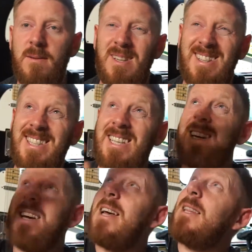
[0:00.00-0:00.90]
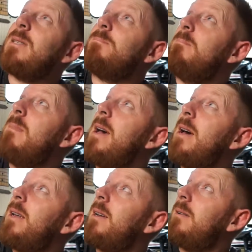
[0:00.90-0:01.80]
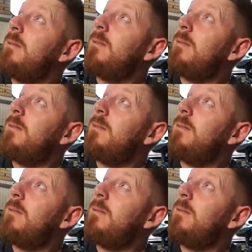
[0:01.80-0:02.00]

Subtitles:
and the guy had this mad